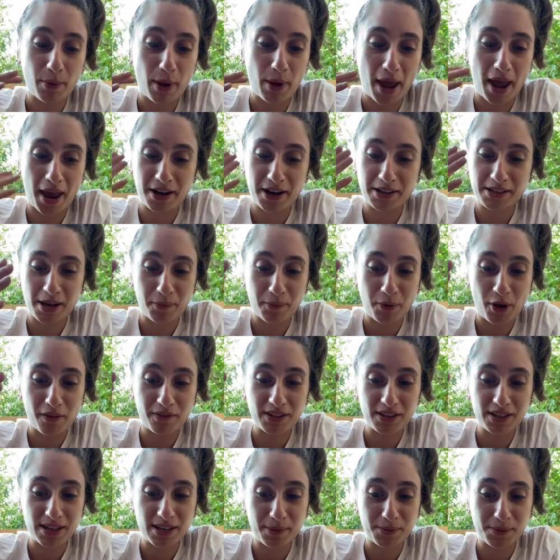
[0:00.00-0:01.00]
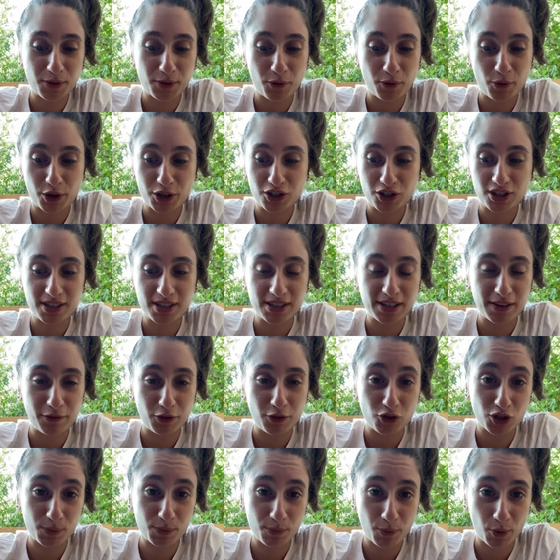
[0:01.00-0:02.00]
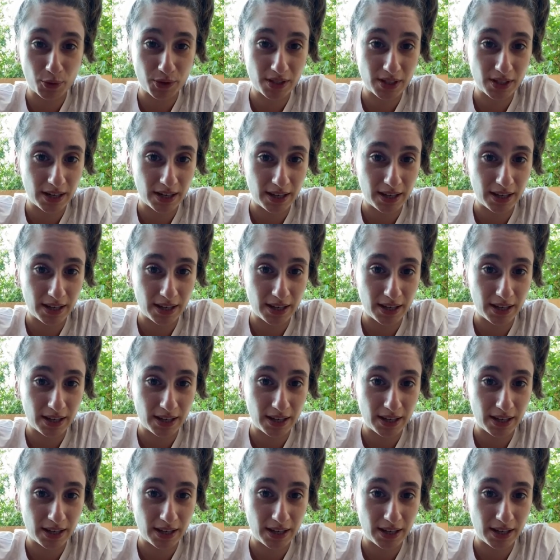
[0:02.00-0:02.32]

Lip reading: anytime you have these types of questions, if you just post it